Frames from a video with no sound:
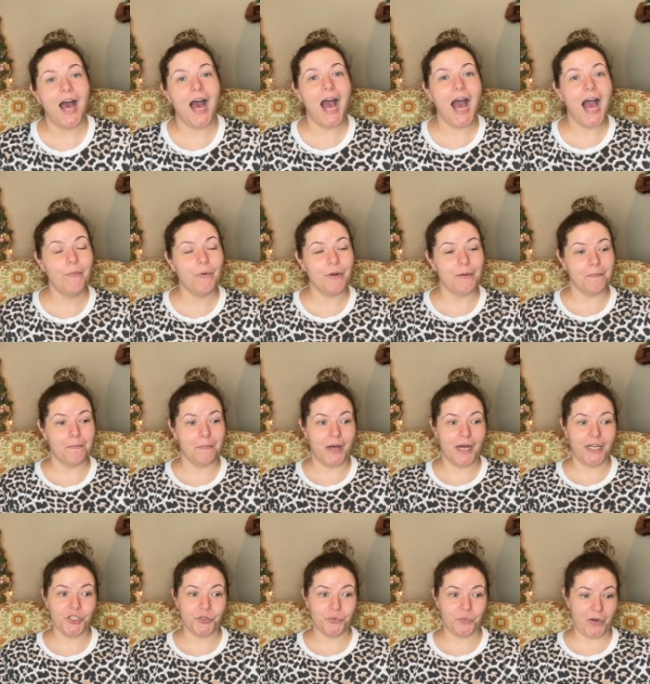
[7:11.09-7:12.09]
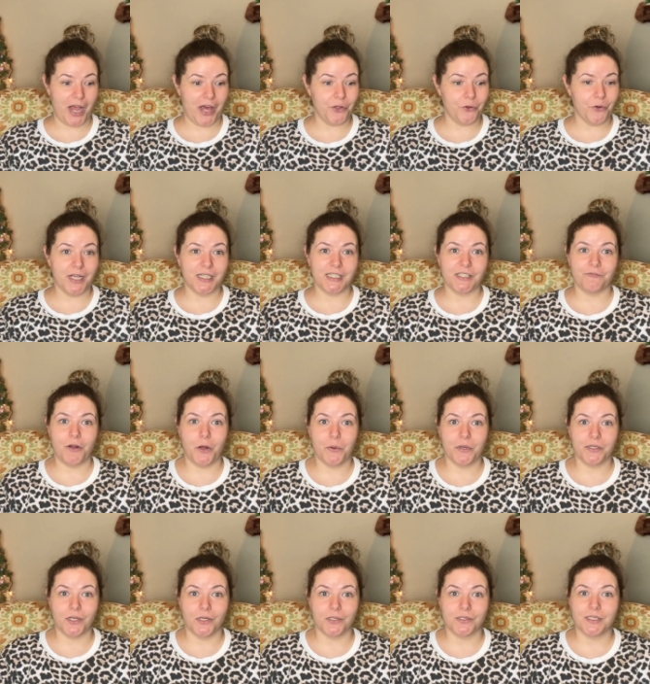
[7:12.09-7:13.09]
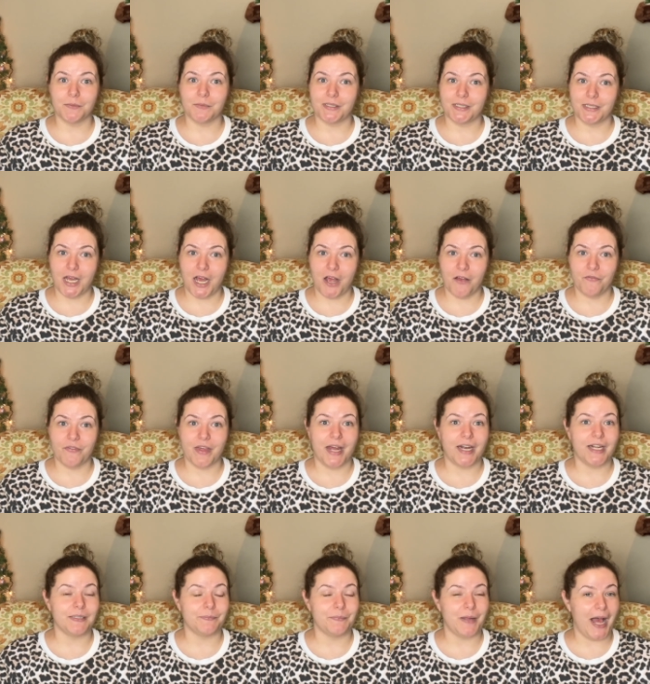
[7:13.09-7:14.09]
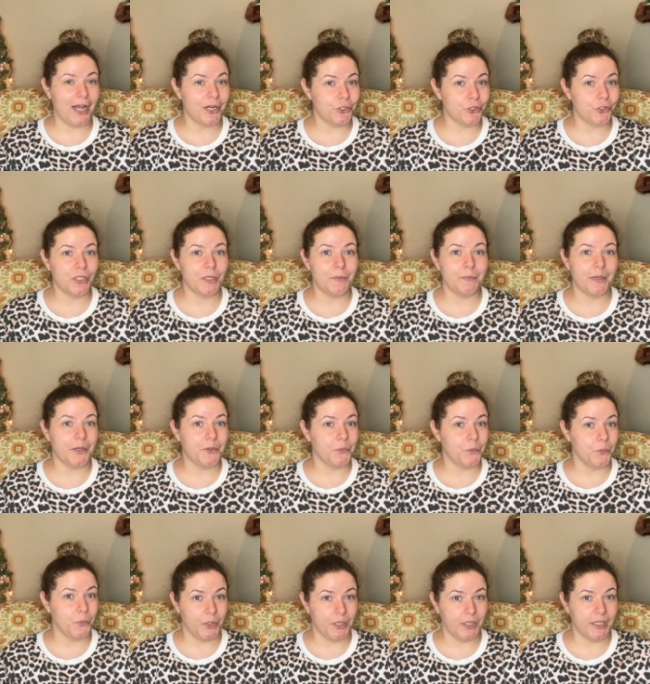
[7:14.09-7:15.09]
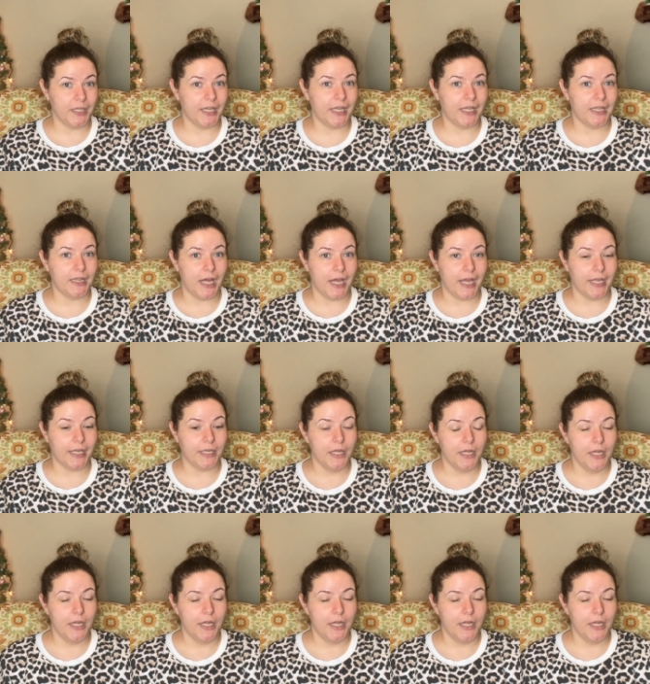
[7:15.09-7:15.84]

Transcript: I would much rather us focus on some stuff that has actually been really like,